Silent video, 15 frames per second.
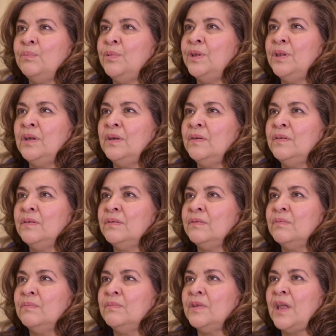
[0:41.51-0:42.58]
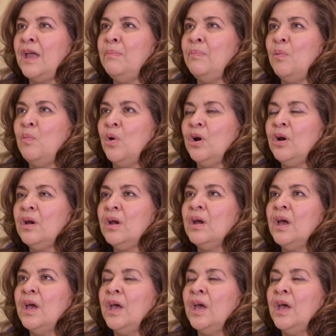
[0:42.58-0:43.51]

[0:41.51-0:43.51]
with this type of work,